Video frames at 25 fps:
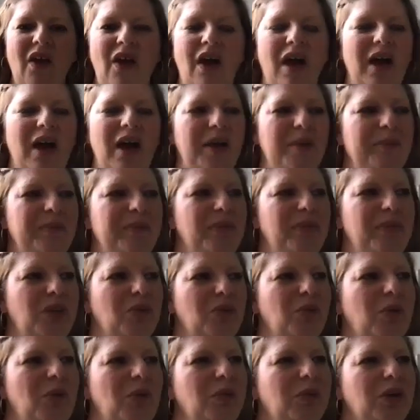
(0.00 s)
You know,
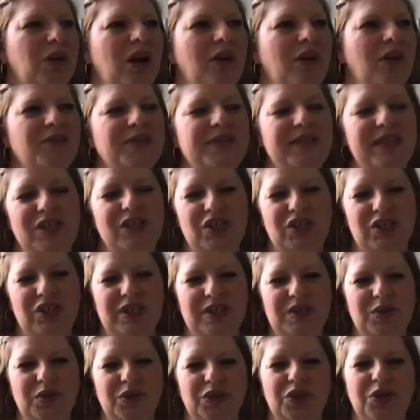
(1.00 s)
what were
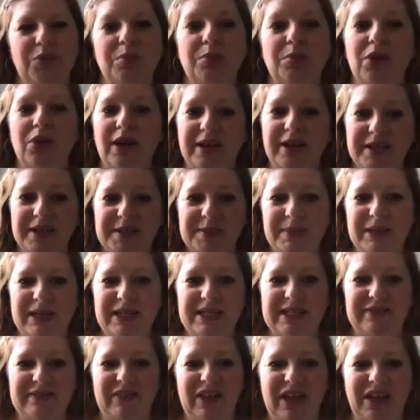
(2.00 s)
conversations or new products being
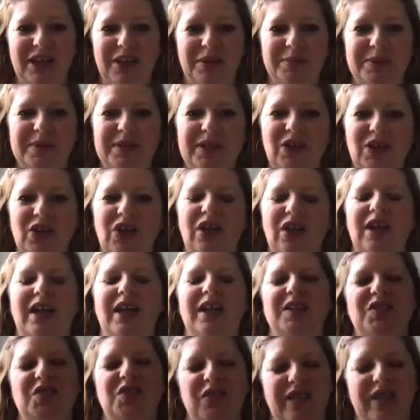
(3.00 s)
developed?
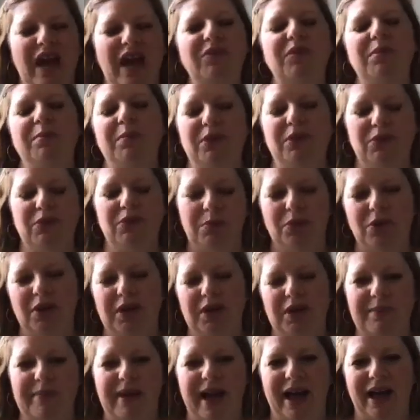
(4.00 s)
And so that would be
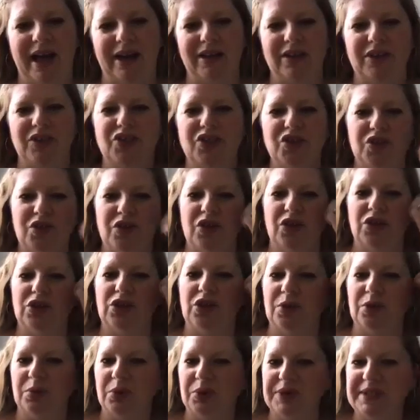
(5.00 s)
reported back to their
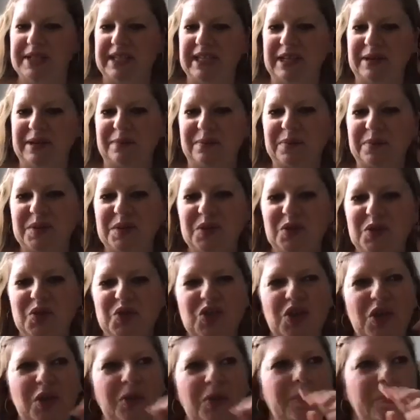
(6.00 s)
global teams.
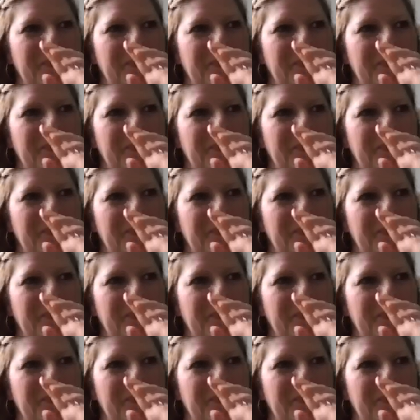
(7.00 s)
So